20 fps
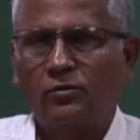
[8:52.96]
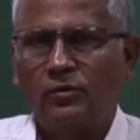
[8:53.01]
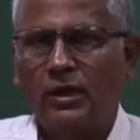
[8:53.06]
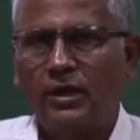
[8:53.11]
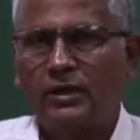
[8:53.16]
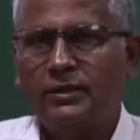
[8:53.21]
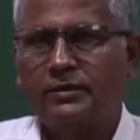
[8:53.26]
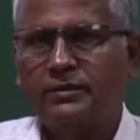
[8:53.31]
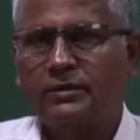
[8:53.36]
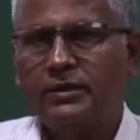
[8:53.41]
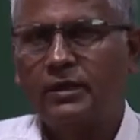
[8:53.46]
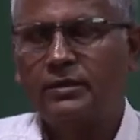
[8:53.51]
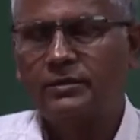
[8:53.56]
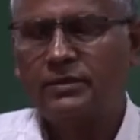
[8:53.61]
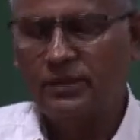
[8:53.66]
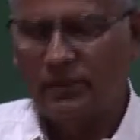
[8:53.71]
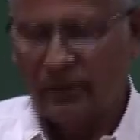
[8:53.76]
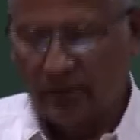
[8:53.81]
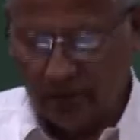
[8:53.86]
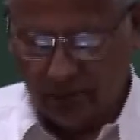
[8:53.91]
While
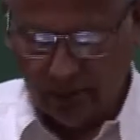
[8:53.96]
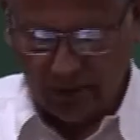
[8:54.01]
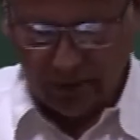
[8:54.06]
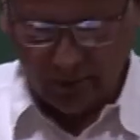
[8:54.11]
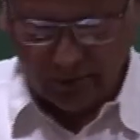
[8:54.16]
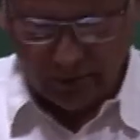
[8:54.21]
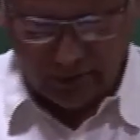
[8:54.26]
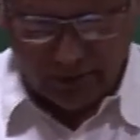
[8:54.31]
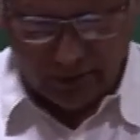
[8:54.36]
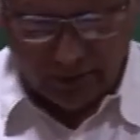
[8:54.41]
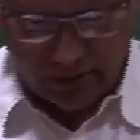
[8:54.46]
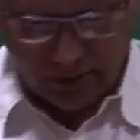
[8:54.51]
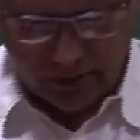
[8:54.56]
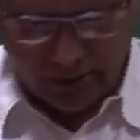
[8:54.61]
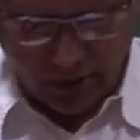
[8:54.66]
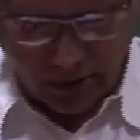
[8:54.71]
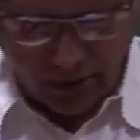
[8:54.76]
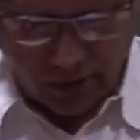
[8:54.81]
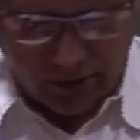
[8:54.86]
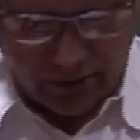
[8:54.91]
discussing the
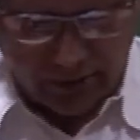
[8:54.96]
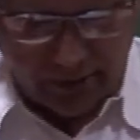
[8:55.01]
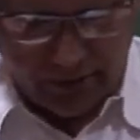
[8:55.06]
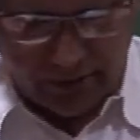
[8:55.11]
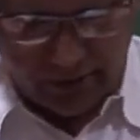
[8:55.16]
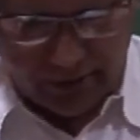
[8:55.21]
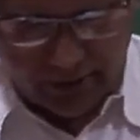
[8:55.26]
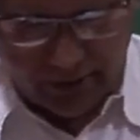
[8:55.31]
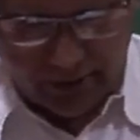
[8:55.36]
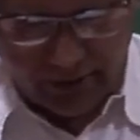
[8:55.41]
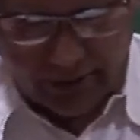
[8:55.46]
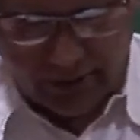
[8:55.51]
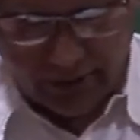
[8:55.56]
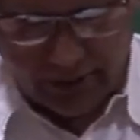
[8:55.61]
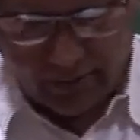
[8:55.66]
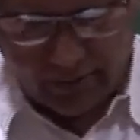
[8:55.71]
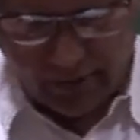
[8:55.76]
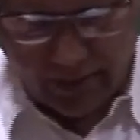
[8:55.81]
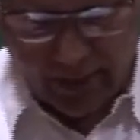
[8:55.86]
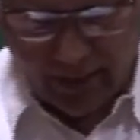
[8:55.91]
irregularity generating